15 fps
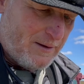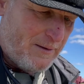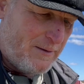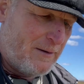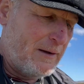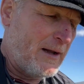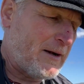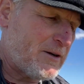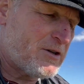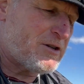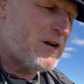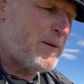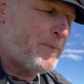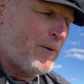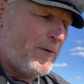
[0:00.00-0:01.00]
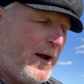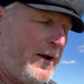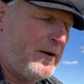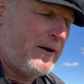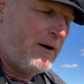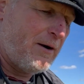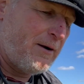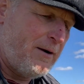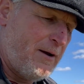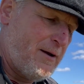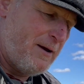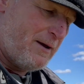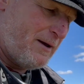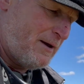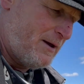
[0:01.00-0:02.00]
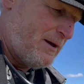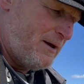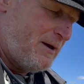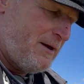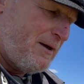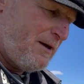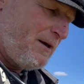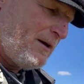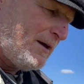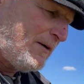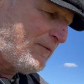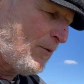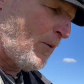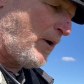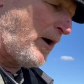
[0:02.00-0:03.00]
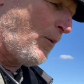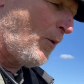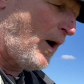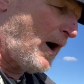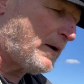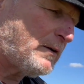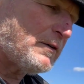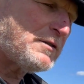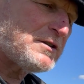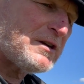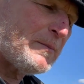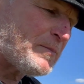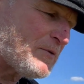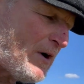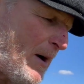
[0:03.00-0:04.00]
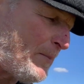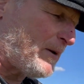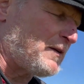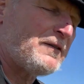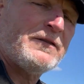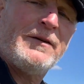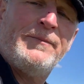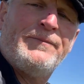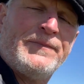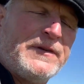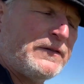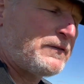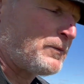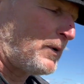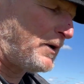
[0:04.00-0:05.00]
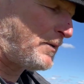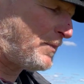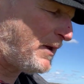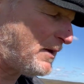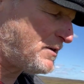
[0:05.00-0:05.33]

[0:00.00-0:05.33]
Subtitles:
a lot of sheep around here. Everywhere I walk, there's sheep droppings. This is on a big